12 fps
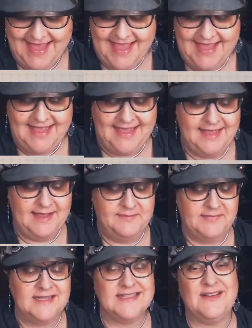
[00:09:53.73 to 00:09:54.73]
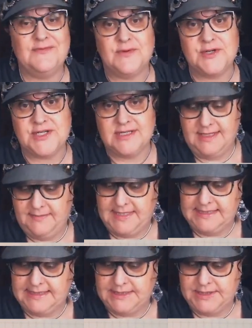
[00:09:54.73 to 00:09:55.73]
because unfortunately my
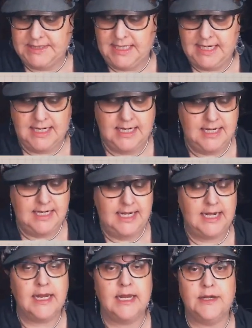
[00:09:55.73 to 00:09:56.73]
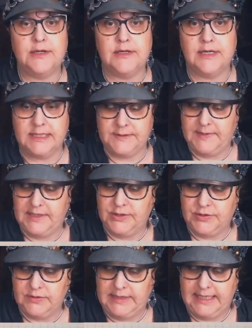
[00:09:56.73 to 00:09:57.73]
sister and her husband and
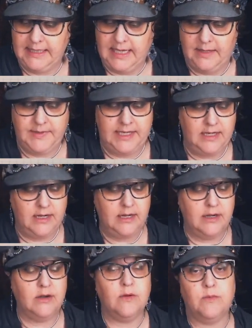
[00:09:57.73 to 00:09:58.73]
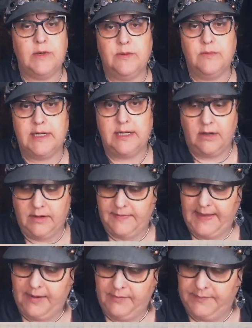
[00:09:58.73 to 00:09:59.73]
Julian can't be here, or
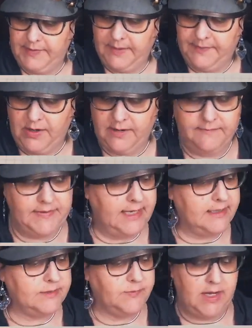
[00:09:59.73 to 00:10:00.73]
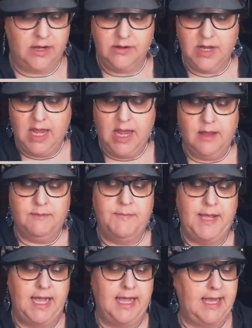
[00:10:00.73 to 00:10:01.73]
they would be a part of that as well.
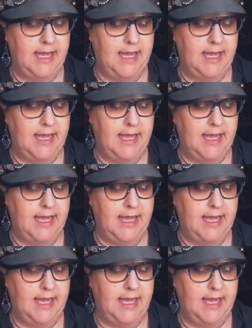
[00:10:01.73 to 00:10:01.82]
But